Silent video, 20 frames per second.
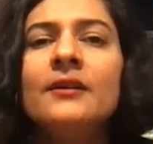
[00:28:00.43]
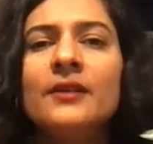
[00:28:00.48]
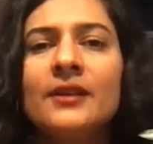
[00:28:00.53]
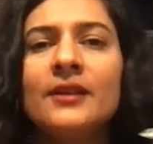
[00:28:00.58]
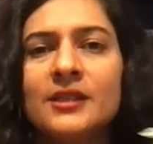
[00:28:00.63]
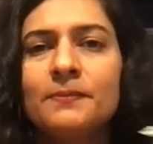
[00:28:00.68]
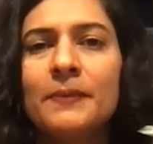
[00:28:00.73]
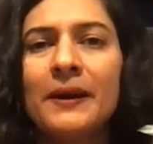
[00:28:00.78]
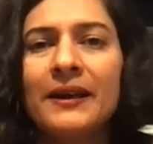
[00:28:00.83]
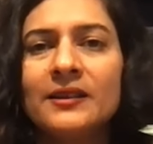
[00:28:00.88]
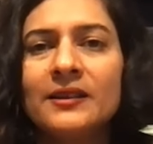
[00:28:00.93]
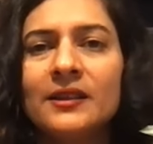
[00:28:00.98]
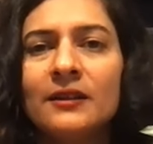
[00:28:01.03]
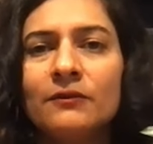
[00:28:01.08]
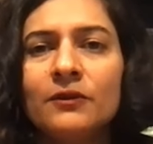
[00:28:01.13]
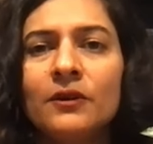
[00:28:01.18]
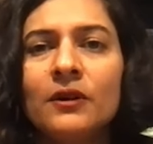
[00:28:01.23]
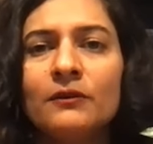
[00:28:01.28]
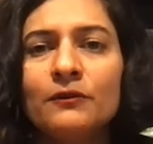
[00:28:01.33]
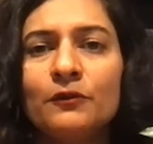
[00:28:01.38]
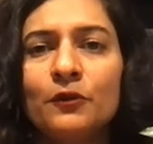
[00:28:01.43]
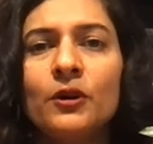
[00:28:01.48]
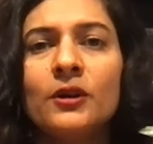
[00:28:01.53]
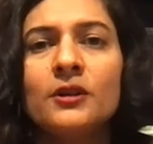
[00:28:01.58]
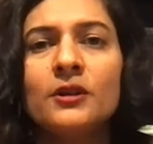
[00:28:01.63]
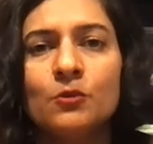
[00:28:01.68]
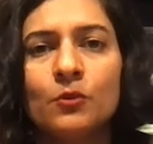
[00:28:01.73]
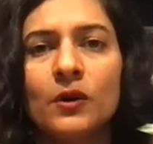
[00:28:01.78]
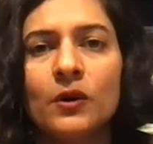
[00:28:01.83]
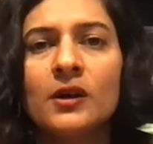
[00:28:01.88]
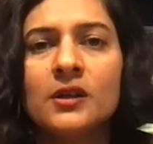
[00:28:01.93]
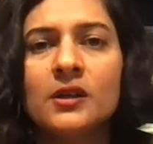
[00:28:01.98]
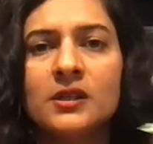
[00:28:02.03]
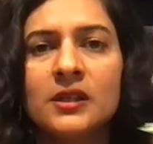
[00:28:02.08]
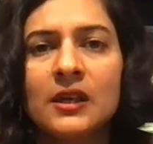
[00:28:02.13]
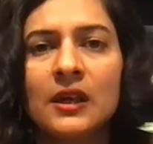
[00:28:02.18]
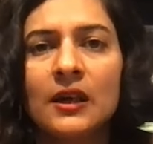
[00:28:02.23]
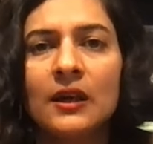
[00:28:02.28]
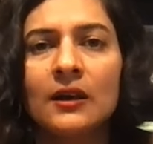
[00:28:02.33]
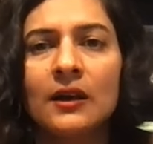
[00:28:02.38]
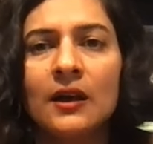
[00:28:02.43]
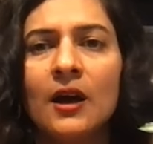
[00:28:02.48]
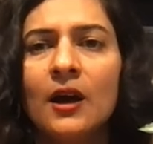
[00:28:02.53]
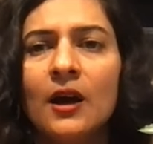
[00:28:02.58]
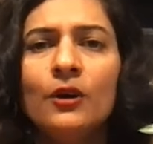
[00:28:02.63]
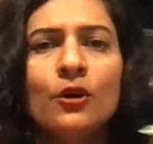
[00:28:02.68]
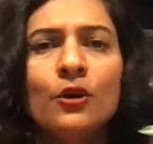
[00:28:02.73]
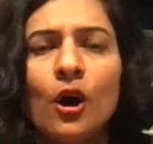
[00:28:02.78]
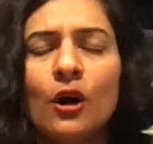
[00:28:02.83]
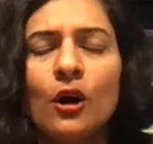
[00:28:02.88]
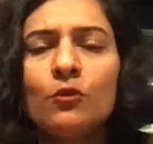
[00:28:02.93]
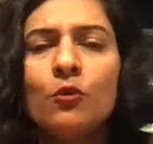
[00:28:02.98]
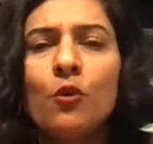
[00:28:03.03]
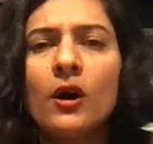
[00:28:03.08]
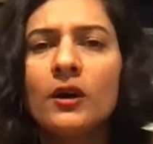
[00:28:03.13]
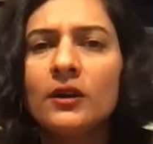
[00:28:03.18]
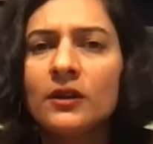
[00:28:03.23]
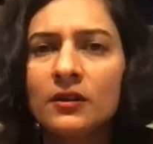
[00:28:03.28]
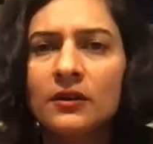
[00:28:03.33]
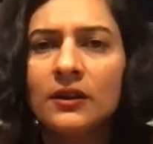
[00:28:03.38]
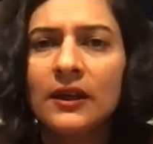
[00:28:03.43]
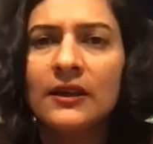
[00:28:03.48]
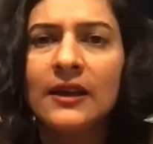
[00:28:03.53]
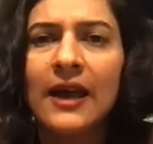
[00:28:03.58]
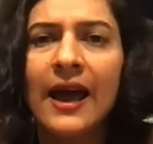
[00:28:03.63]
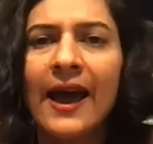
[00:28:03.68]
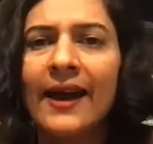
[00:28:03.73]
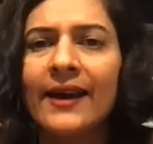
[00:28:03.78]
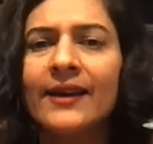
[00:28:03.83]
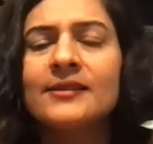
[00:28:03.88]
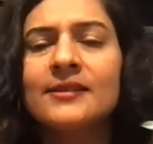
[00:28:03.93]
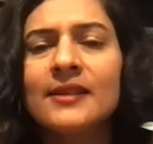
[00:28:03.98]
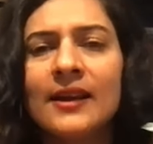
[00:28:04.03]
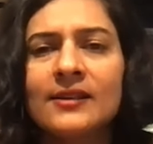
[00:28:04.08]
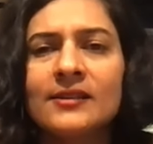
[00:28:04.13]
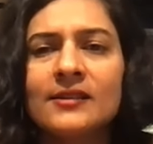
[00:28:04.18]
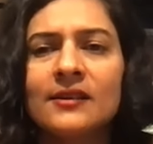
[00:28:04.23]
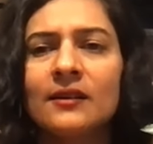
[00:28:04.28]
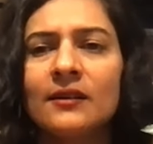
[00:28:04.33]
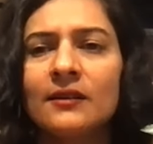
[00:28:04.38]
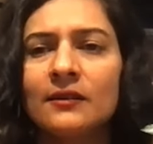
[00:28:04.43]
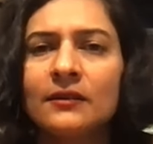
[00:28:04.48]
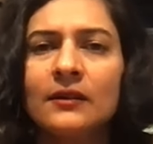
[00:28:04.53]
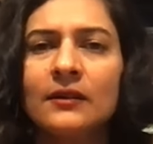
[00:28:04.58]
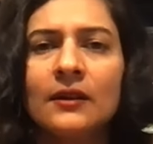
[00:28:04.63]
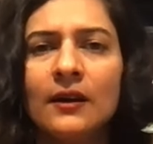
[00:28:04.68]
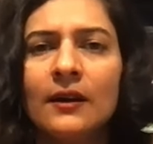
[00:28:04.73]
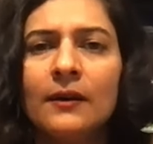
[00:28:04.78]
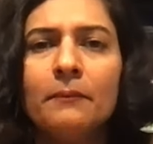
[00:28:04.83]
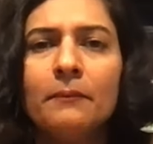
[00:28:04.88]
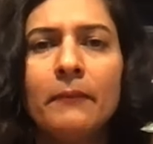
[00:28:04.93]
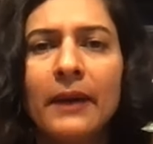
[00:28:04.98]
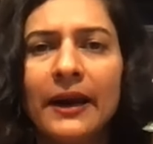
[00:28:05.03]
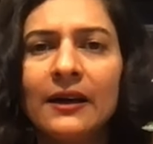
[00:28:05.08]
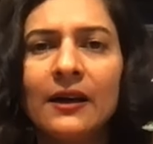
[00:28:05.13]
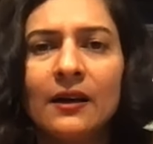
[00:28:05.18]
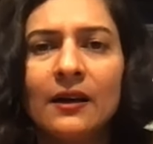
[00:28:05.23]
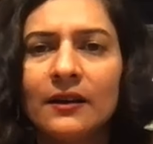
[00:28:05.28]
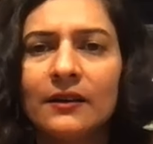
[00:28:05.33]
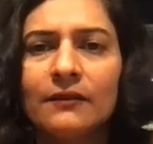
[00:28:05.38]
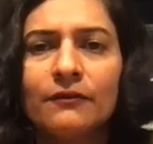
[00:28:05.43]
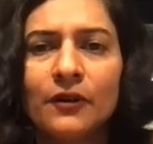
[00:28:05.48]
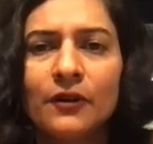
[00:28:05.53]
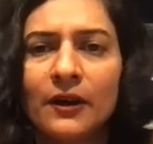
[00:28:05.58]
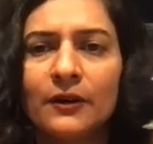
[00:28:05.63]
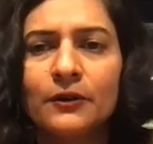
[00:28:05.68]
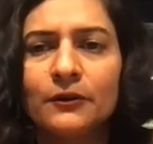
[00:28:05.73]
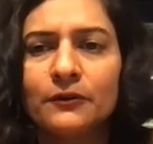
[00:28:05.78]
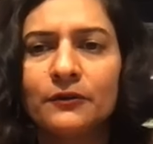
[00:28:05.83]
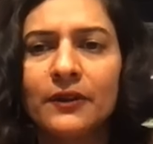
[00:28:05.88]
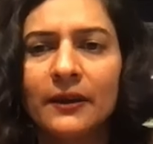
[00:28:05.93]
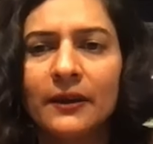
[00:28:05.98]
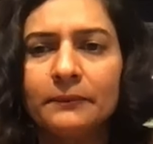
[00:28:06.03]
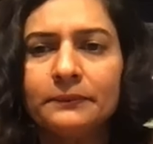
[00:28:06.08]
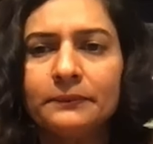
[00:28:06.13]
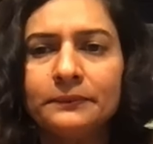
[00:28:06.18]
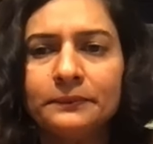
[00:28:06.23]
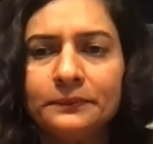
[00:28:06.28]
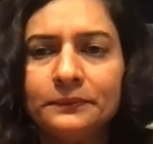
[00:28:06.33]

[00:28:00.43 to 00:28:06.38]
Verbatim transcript: respecting work for its work's sake, not what it hangs as a medal in front of them.